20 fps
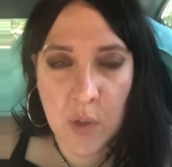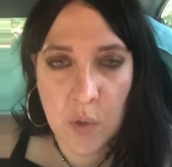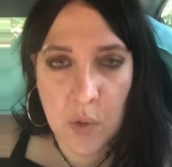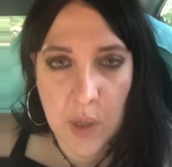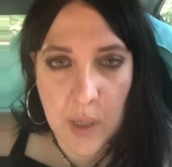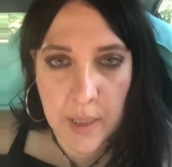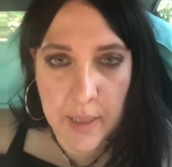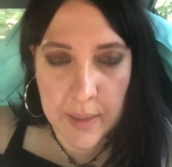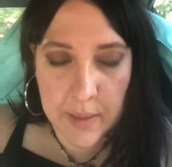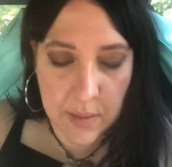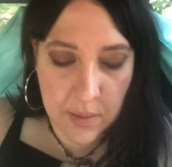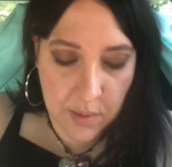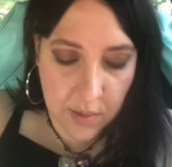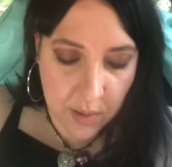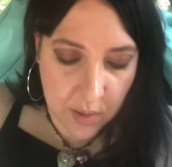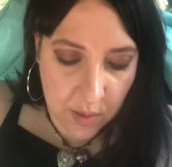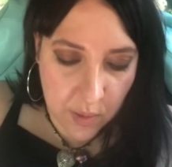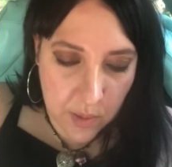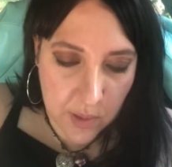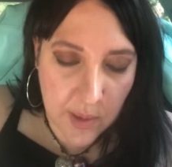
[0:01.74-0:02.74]
All right,
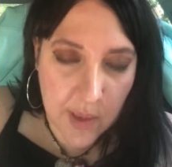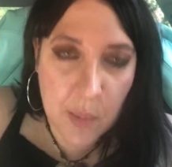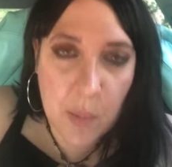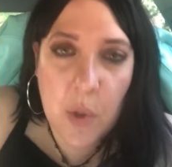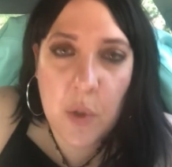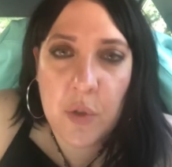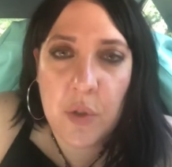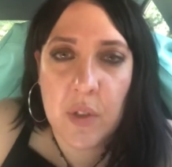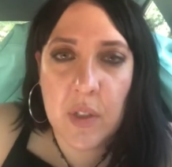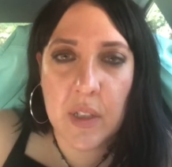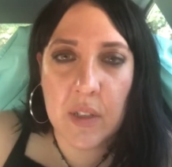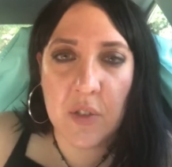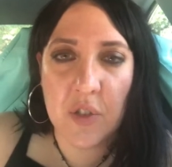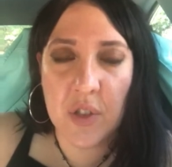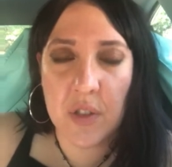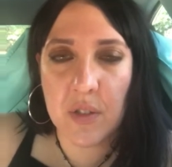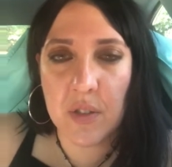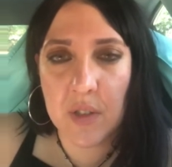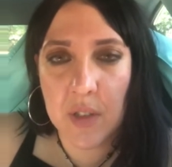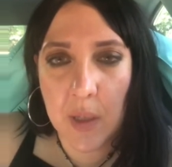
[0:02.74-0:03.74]
so in the most
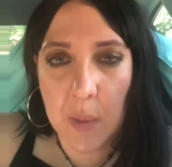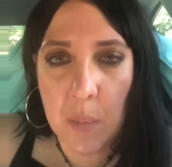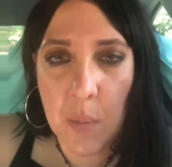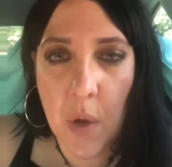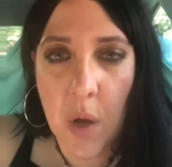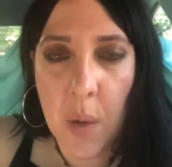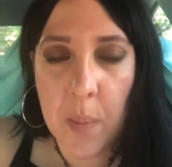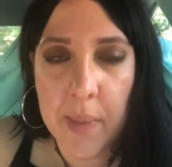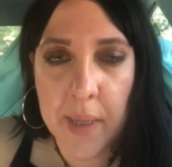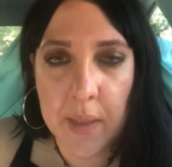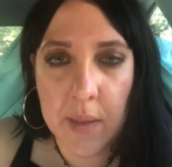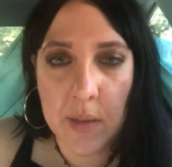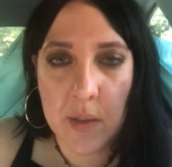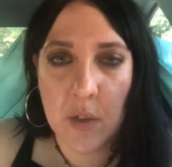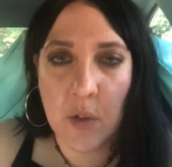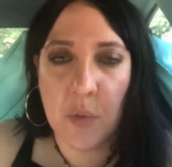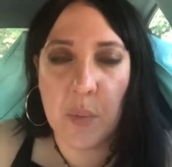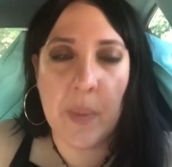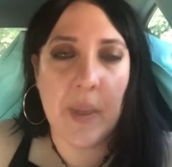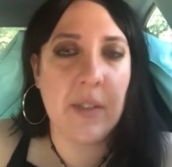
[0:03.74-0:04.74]
interesting moment
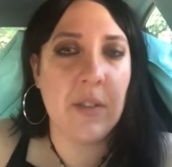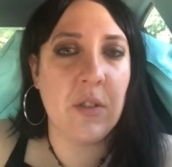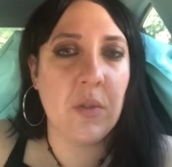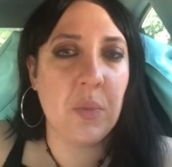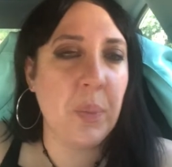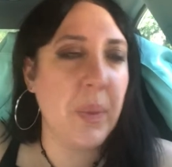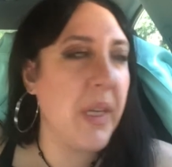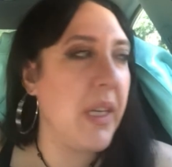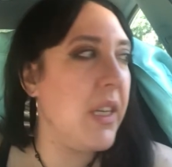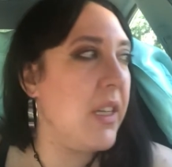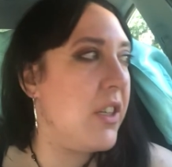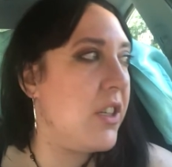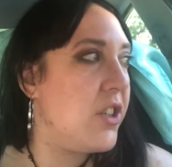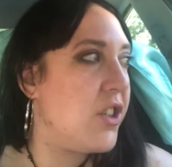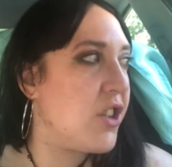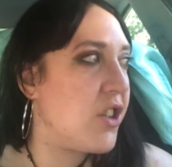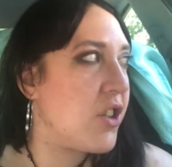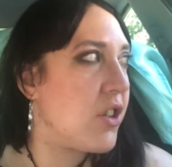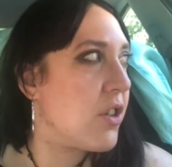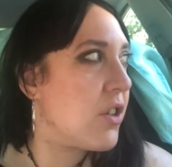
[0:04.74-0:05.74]
of my
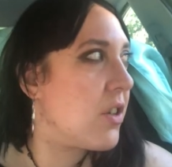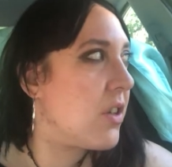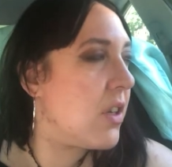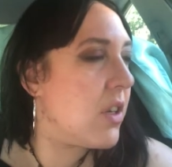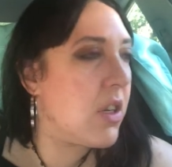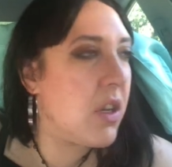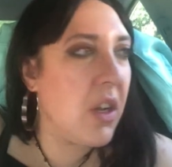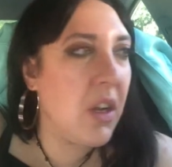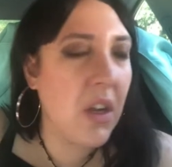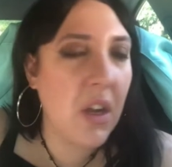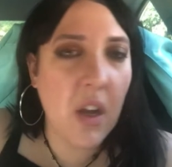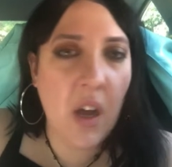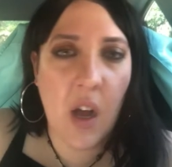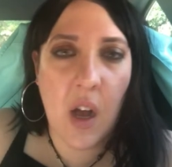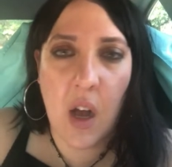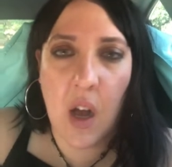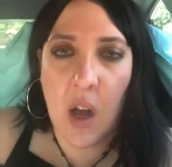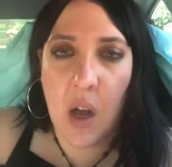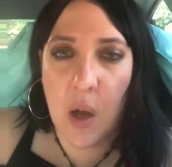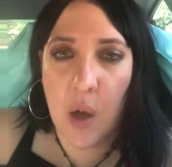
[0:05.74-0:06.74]
speech,
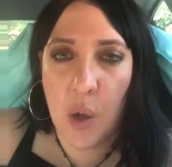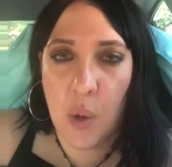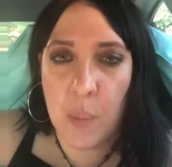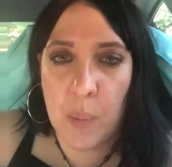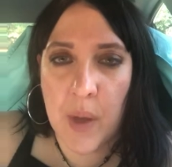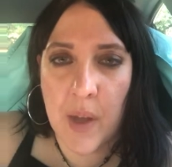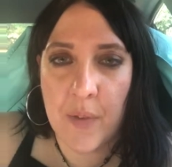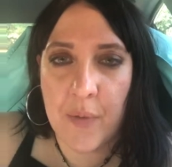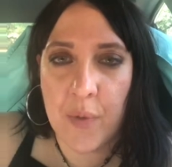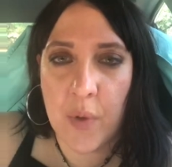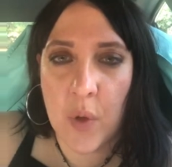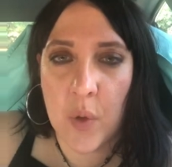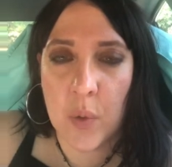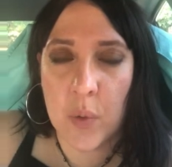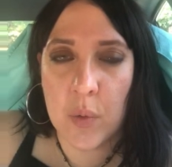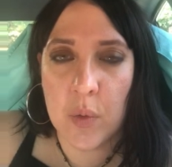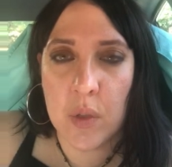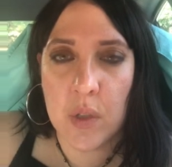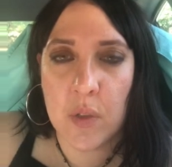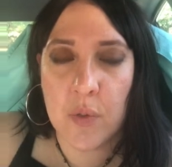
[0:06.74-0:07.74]
my
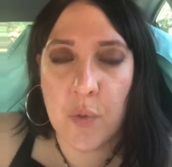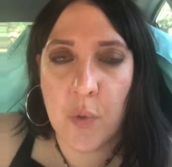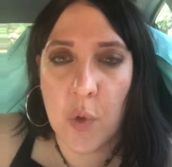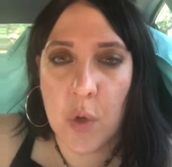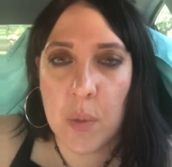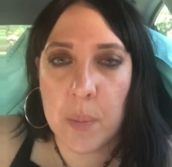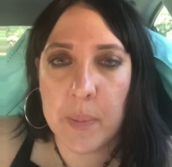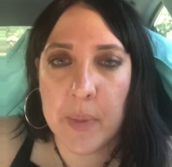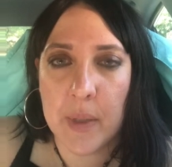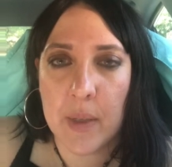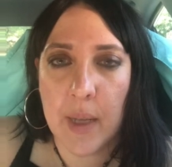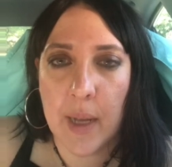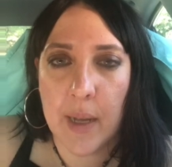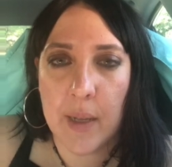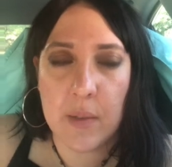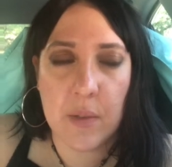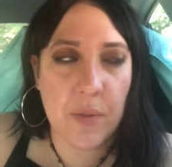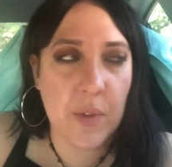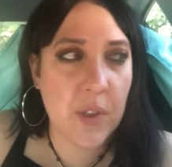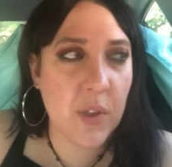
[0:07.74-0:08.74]
phone informed me
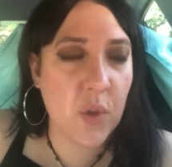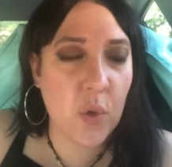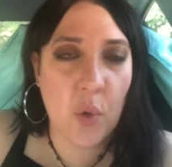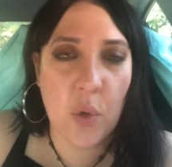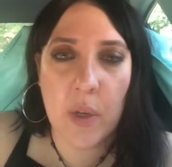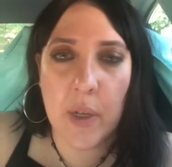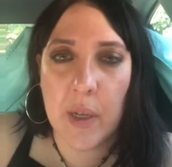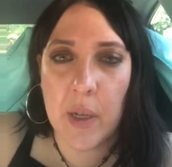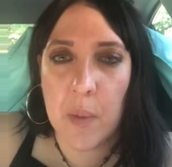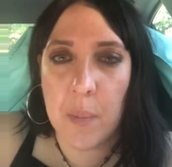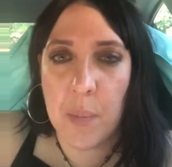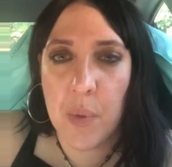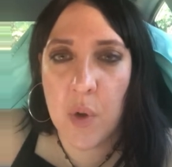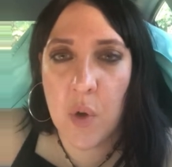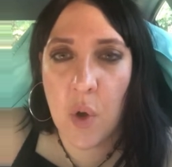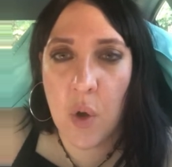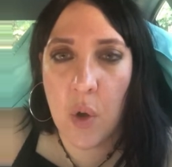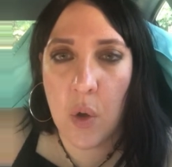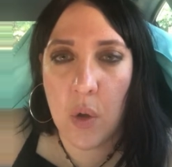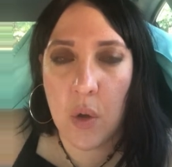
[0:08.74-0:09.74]
that Victoria,
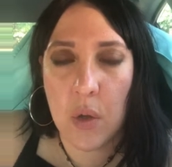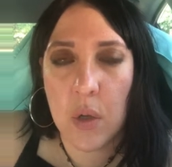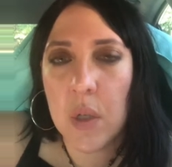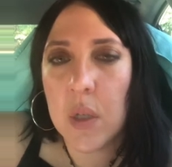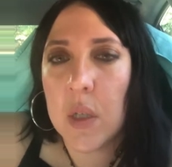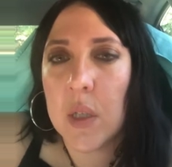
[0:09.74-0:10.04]
bro,